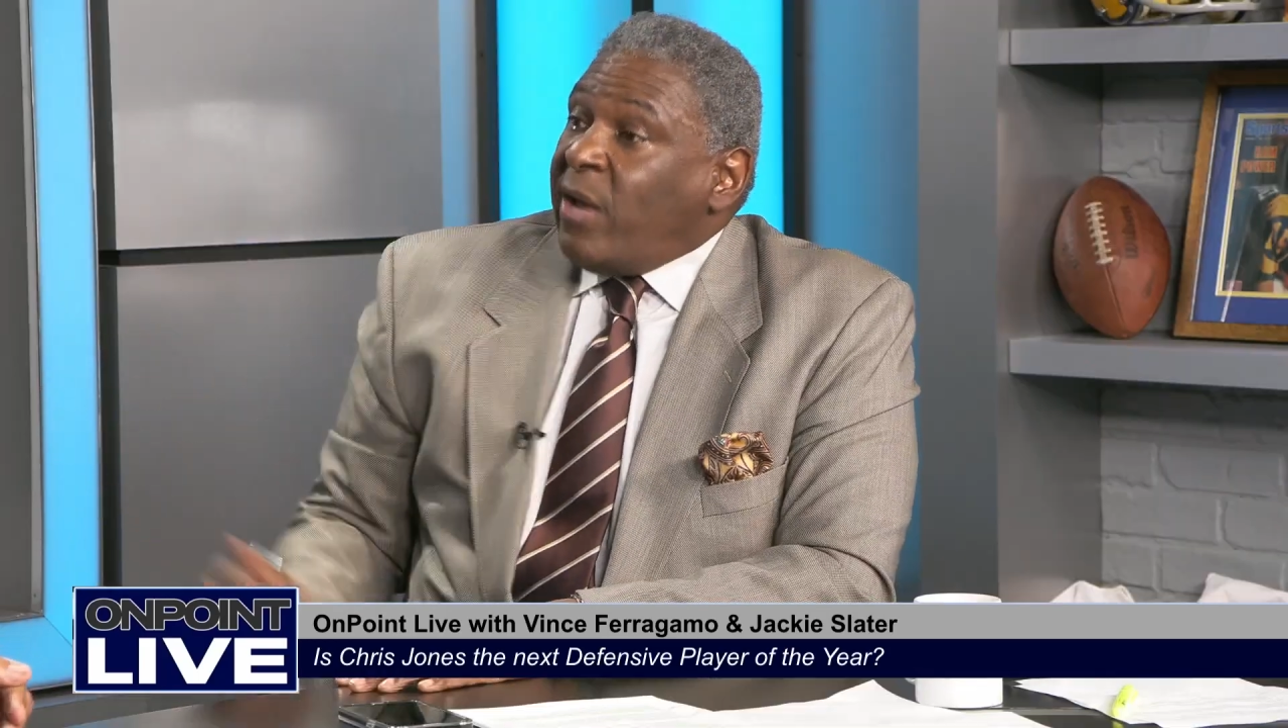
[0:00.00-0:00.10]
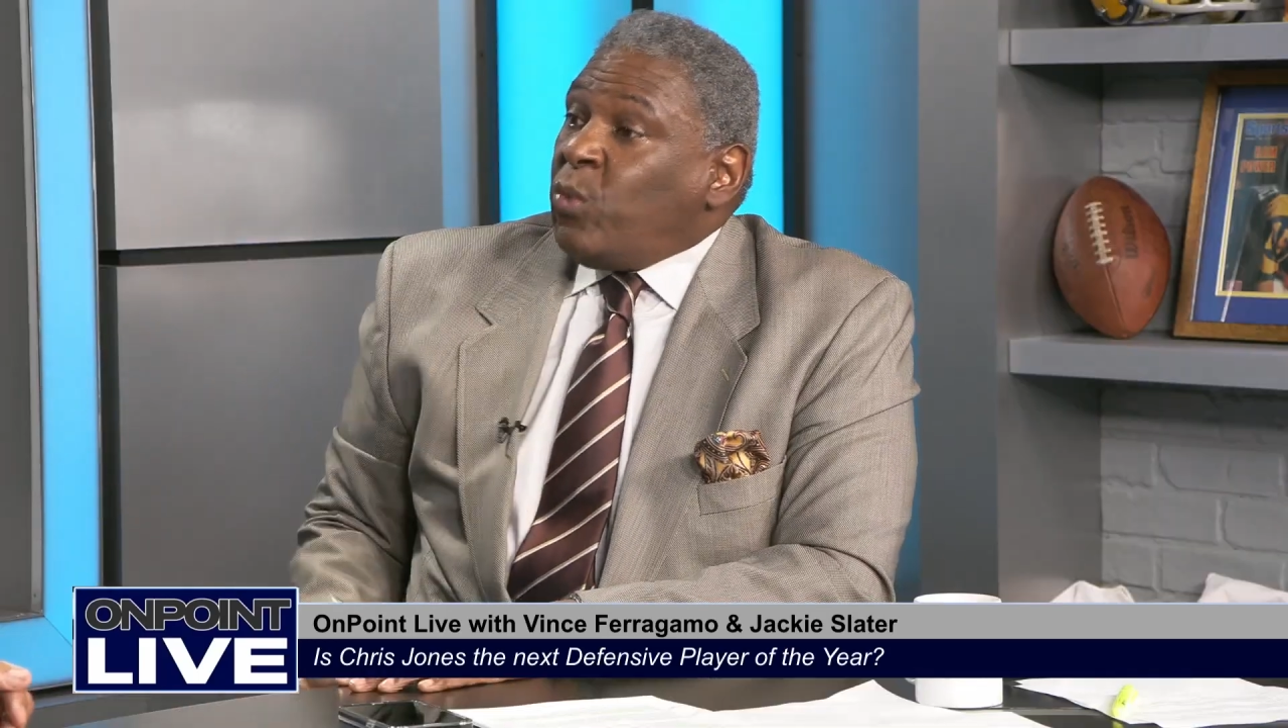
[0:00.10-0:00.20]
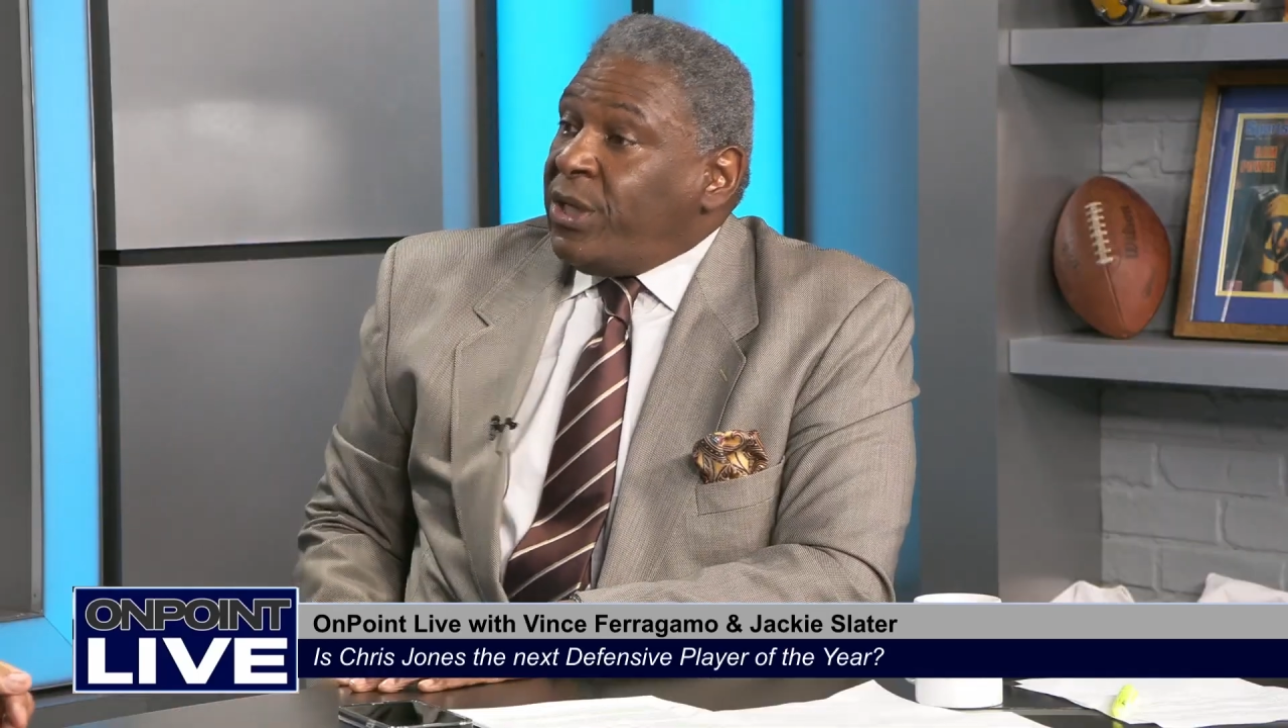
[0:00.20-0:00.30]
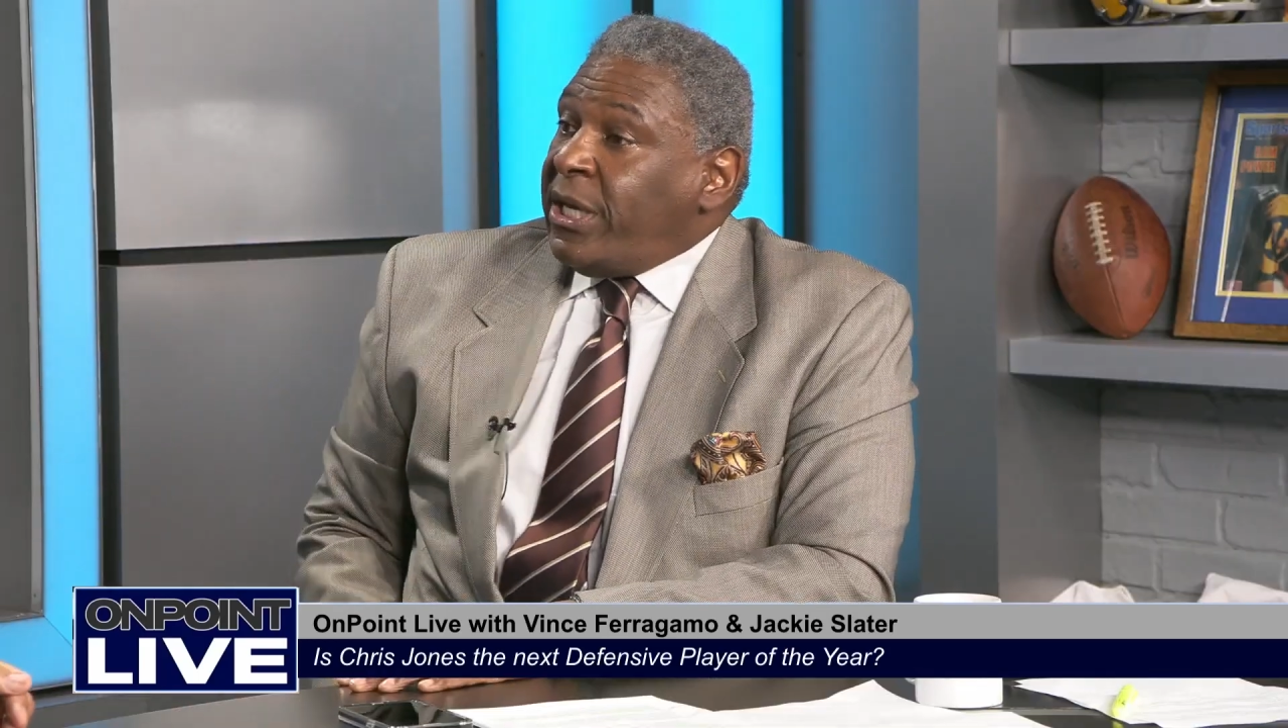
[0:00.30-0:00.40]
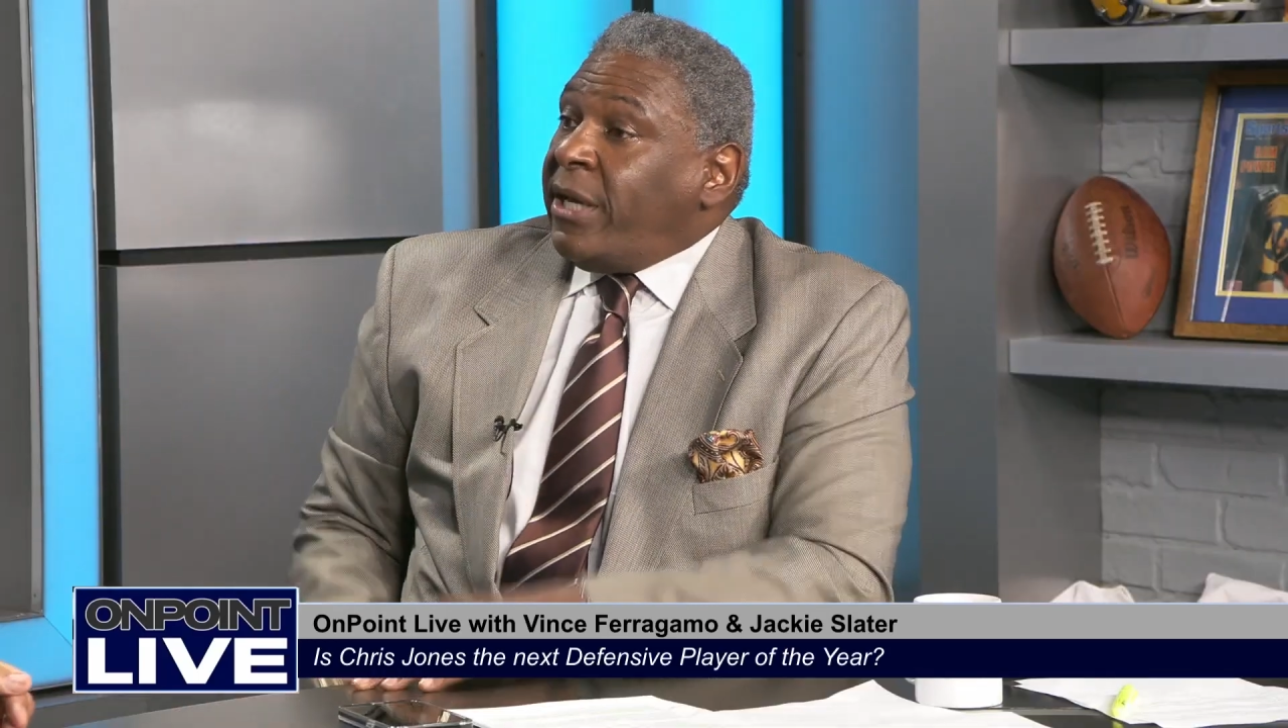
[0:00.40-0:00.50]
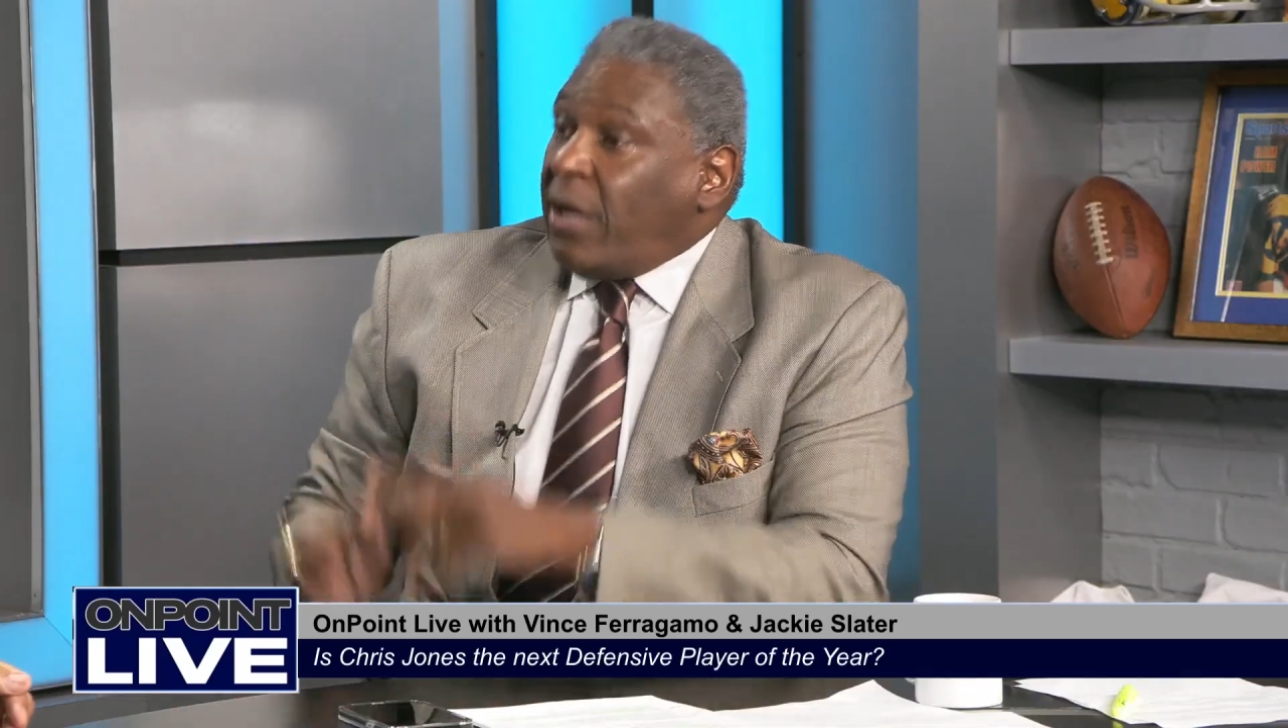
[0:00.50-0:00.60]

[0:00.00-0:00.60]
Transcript: Wendell,